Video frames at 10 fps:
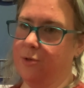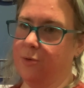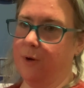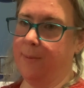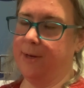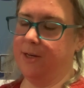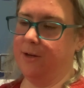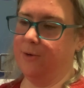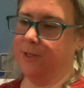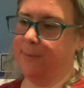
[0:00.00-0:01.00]
So what I'm going to
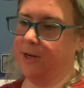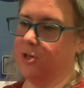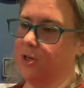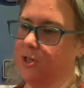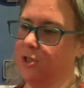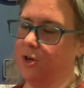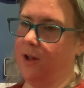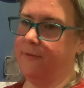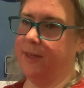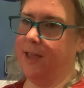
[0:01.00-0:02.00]
do is I'm actually going to turn
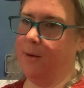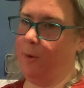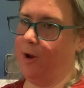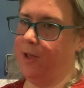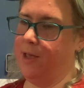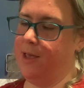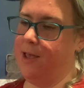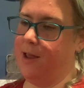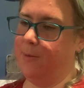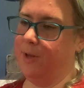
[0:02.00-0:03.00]
off the camera,
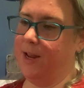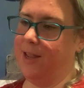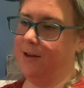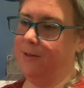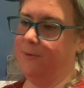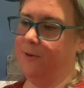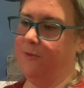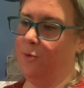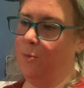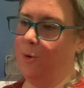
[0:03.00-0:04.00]
and I'm going to handle him for a
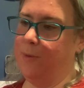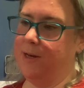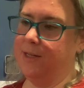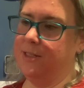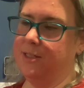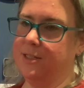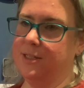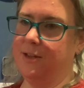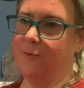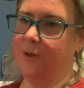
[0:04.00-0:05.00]
few more minutes to
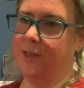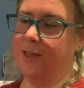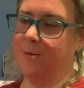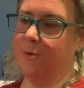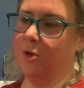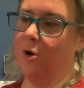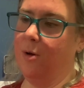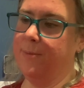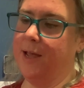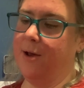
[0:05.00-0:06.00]
see if we can get him to
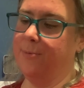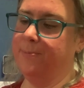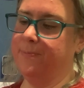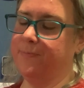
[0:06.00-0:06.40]
calm down.